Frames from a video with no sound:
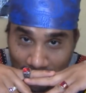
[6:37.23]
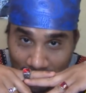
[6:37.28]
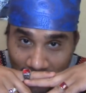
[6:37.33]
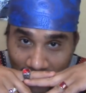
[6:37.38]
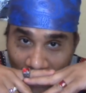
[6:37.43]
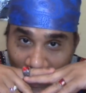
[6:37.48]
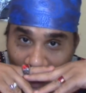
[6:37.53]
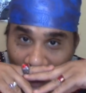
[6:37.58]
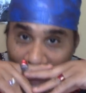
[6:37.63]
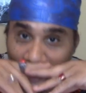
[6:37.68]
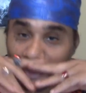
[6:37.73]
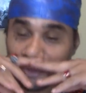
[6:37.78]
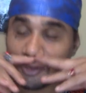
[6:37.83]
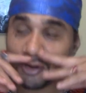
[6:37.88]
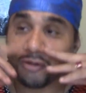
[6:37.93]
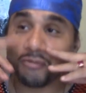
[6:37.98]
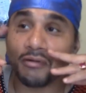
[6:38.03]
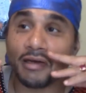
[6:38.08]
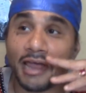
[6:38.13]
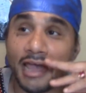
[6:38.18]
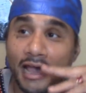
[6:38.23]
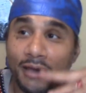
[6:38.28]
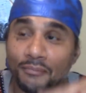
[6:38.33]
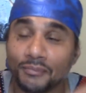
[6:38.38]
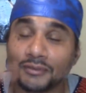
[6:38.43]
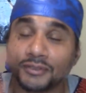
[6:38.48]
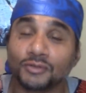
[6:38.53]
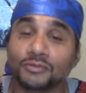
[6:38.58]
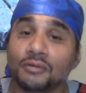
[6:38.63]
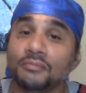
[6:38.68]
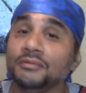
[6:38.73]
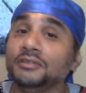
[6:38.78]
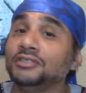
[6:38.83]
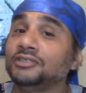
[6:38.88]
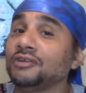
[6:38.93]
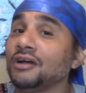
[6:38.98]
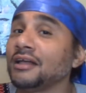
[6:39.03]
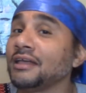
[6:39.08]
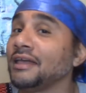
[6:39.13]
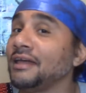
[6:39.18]
And you know what happens when we
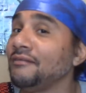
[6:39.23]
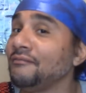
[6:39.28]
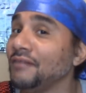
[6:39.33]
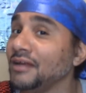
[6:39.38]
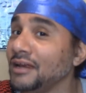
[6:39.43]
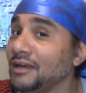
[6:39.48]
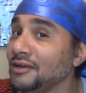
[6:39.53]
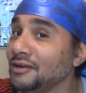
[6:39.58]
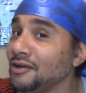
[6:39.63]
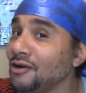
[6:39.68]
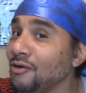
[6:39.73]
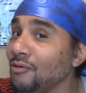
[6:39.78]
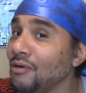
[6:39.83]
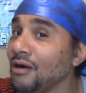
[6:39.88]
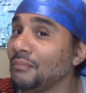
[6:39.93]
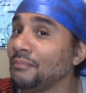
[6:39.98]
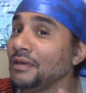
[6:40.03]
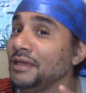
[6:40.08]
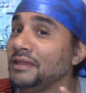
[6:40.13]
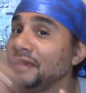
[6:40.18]
start getting ready to go up?